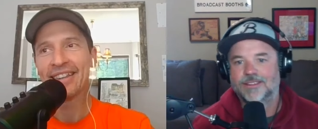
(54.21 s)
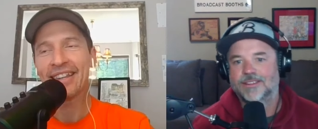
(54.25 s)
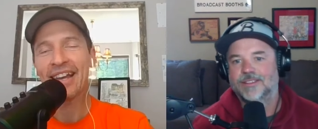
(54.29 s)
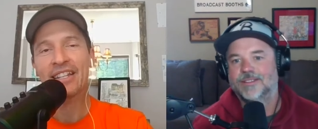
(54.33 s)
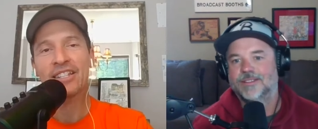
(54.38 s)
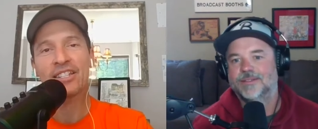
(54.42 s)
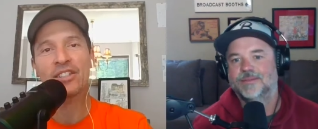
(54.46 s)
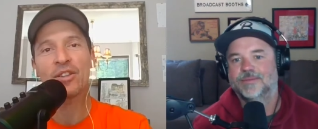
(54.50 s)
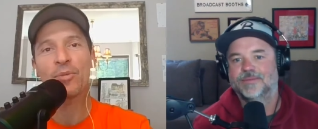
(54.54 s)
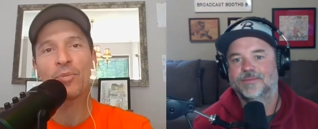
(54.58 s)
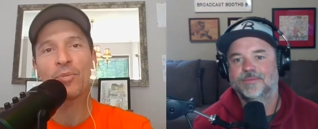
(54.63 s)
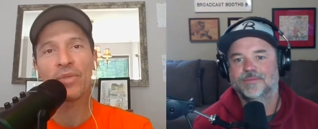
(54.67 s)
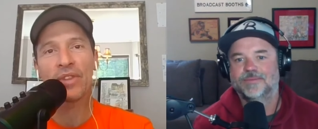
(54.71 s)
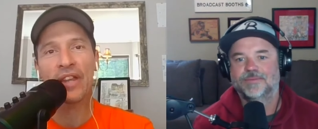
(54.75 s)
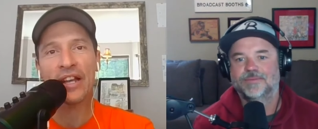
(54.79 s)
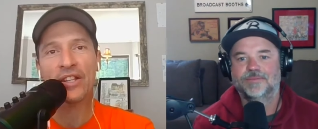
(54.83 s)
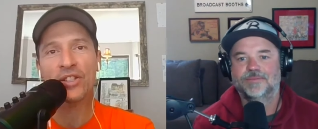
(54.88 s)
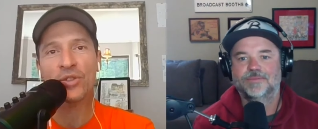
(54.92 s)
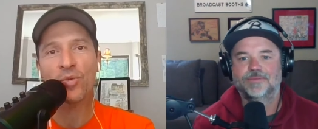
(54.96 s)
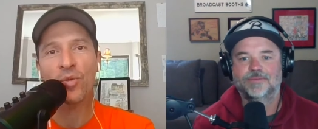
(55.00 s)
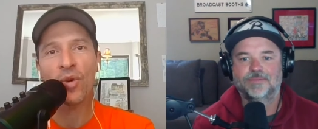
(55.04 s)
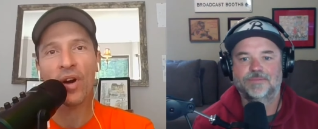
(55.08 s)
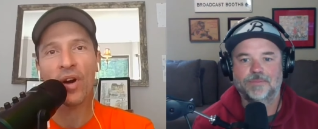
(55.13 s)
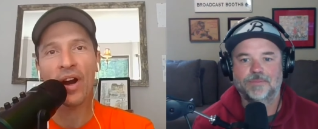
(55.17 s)
Speaker 1: That's the
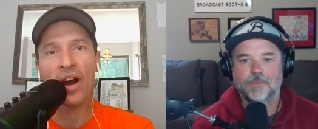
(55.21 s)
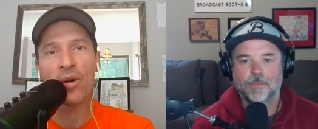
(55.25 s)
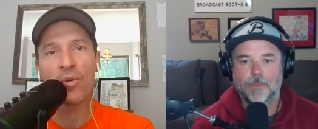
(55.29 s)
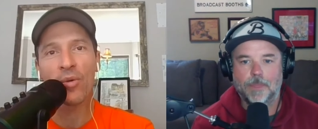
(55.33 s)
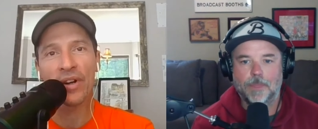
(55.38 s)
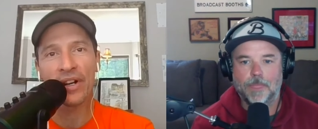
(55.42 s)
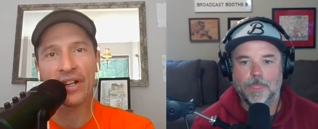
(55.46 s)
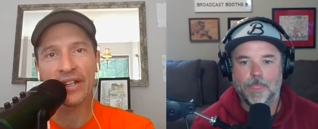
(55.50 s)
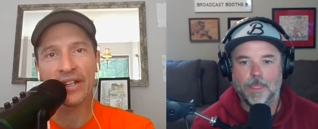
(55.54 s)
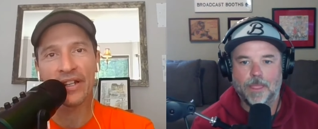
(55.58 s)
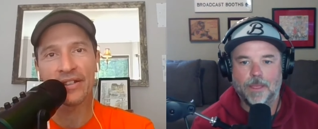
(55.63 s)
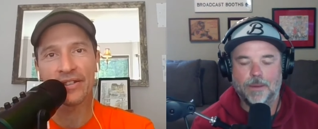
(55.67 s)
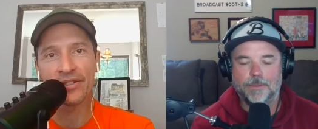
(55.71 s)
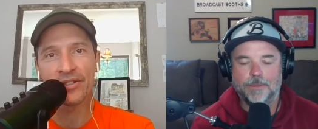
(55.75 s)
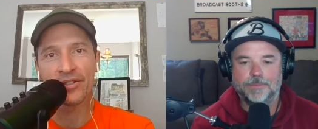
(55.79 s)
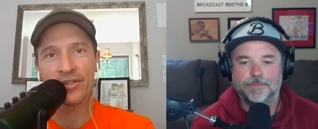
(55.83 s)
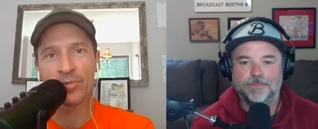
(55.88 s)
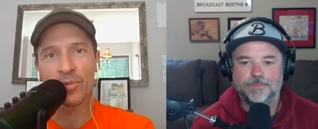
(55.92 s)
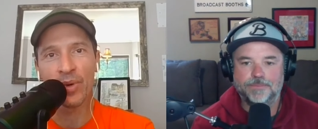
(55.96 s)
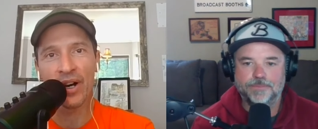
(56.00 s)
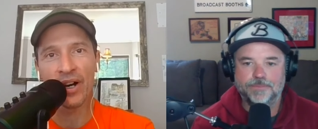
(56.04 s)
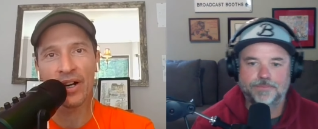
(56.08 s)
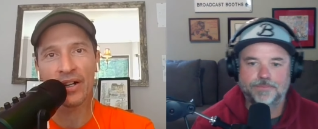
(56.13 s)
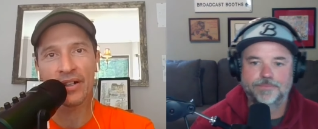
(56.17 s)
that's where I want to get
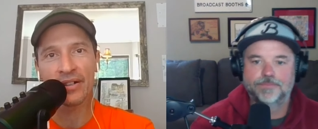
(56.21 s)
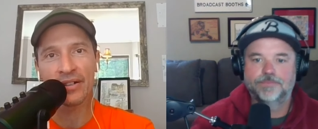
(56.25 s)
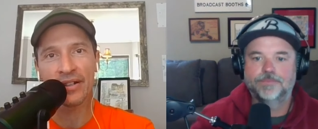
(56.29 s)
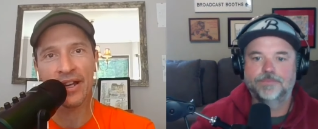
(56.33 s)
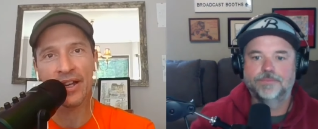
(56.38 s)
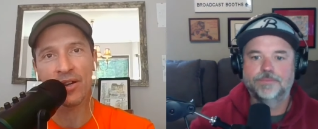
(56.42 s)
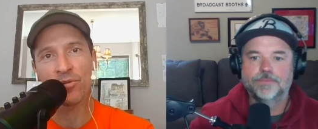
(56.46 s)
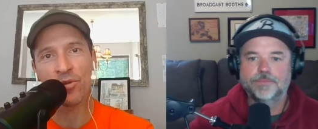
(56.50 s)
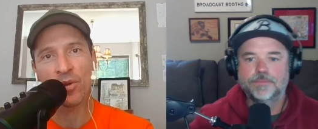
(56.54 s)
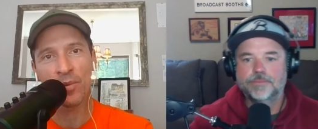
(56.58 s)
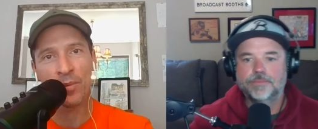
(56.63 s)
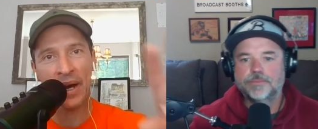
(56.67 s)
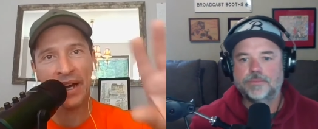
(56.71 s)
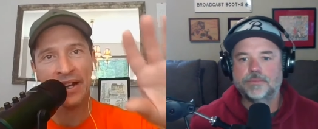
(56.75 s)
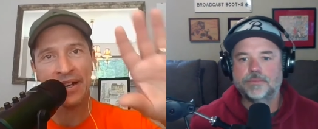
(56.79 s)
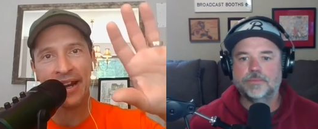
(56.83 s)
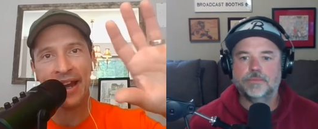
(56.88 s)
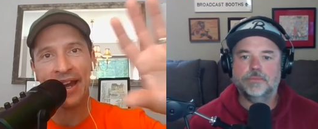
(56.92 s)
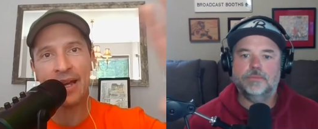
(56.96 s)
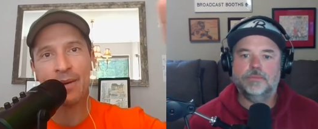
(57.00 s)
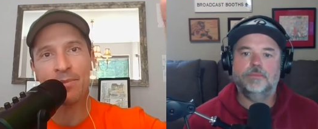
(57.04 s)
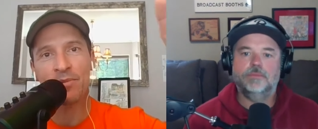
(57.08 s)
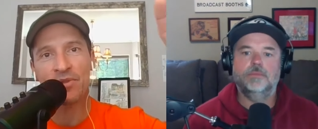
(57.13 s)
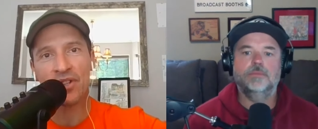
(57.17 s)
to, Puck. Like when my
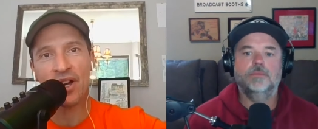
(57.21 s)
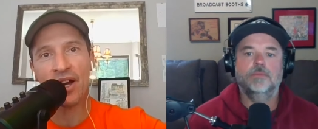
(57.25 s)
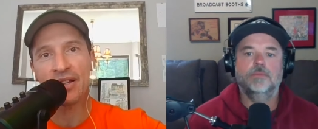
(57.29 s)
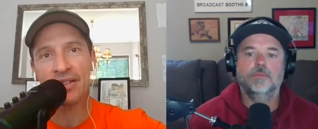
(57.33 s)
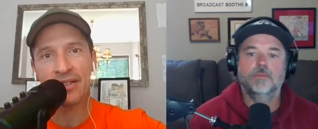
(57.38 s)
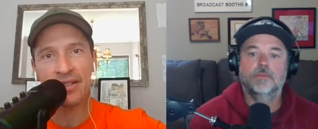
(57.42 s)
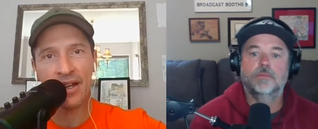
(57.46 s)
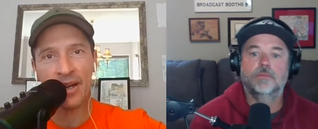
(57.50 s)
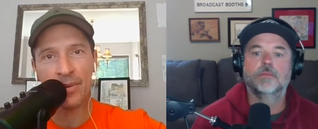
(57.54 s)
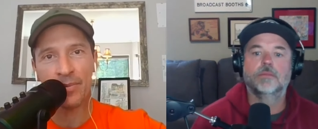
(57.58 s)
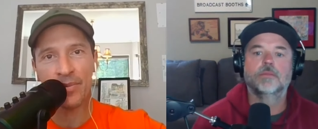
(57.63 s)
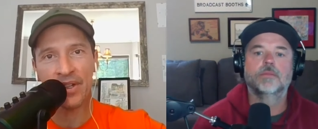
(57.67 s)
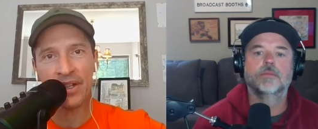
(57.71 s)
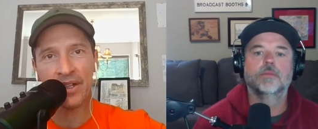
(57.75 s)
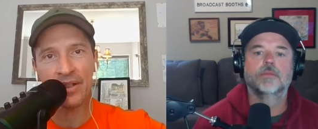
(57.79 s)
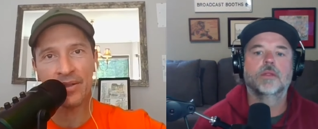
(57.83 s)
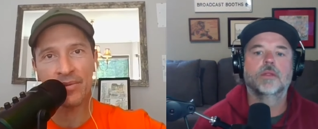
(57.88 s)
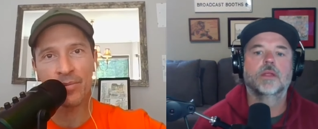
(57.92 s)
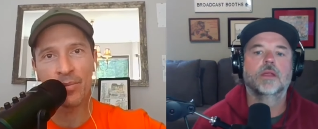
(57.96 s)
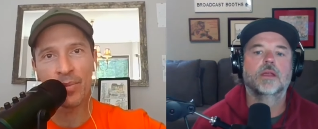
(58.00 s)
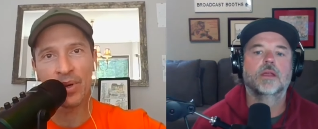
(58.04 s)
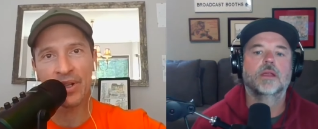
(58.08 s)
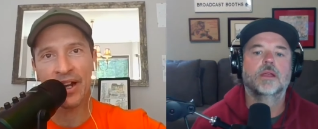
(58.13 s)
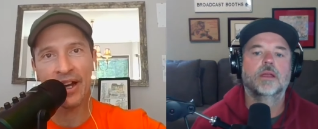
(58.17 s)
name's on
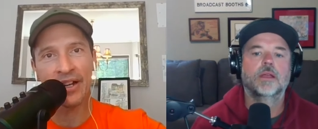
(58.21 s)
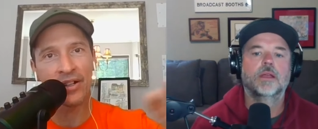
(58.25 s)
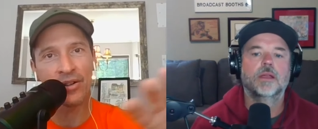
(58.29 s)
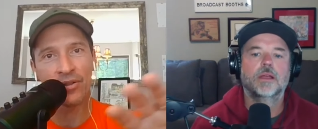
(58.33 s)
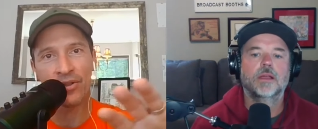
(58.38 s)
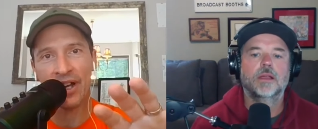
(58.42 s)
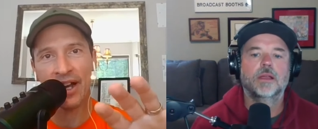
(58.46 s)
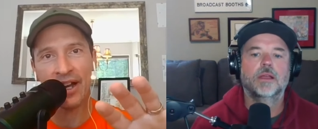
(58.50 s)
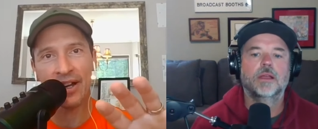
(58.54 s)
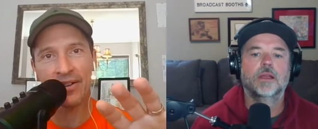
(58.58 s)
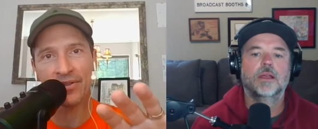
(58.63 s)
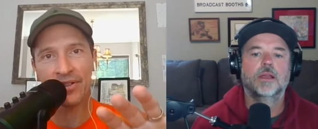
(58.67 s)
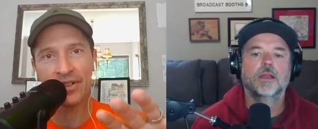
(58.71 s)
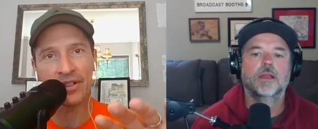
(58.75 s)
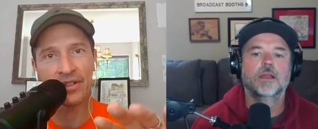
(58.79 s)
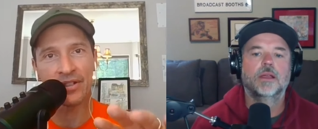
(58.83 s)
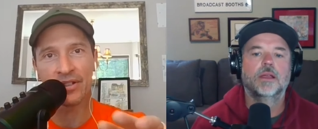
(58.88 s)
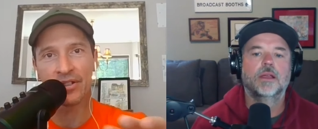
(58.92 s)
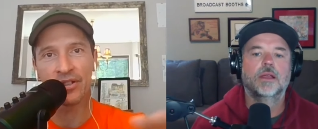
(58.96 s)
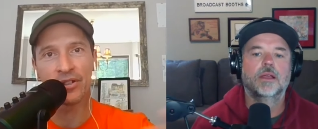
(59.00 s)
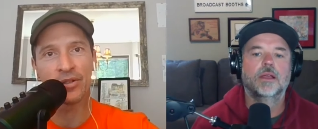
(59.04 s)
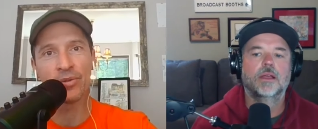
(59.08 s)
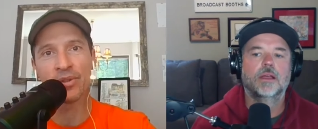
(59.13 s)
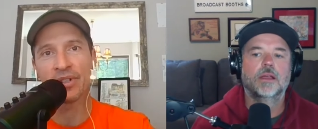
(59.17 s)
something, but I don't have to
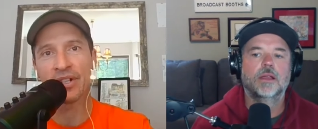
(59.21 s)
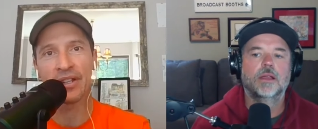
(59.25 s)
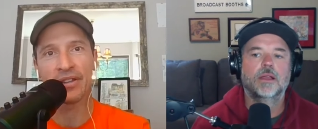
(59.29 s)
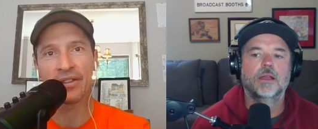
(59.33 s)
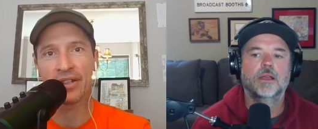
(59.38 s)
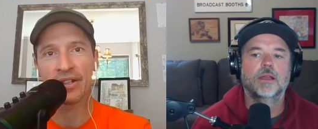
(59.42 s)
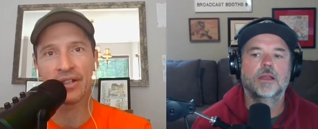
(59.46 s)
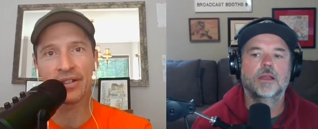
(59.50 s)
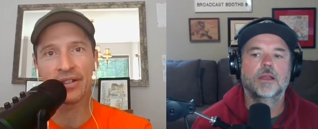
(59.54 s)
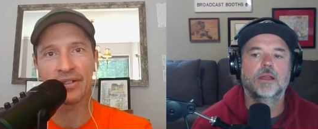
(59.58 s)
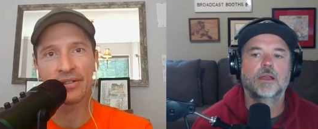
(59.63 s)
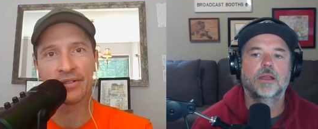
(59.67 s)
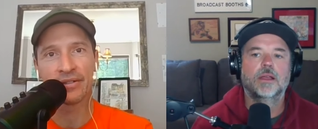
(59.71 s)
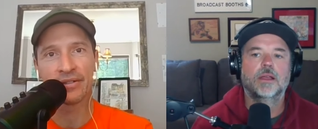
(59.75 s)
do anything.